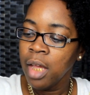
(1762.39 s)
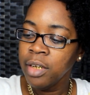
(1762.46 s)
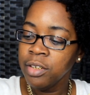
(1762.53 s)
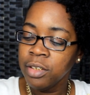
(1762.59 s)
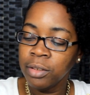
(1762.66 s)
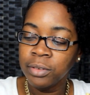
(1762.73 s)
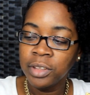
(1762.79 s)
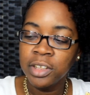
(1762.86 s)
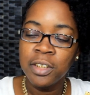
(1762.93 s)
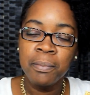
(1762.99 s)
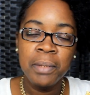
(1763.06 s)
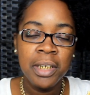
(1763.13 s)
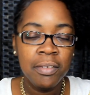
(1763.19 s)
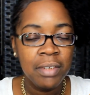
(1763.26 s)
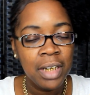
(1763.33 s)
So she
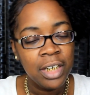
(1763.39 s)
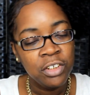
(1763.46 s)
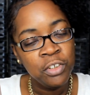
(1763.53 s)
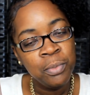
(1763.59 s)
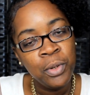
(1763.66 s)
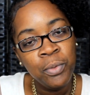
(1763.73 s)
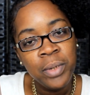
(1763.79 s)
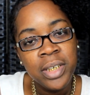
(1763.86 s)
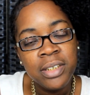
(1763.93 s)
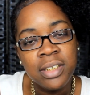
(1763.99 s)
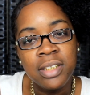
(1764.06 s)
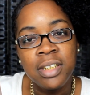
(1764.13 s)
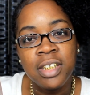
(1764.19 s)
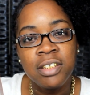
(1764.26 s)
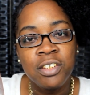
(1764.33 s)
gonna be here for like two more weeks
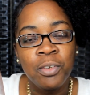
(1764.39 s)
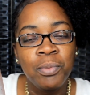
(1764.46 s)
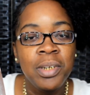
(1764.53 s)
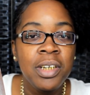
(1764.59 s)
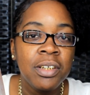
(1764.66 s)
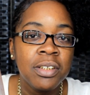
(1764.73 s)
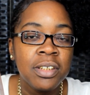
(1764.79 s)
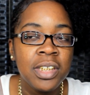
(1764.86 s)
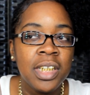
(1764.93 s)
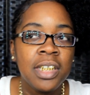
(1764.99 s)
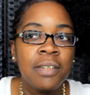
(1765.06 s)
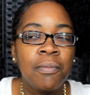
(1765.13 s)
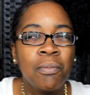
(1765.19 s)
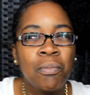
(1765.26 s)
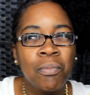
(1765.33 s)
and then so we're gonna take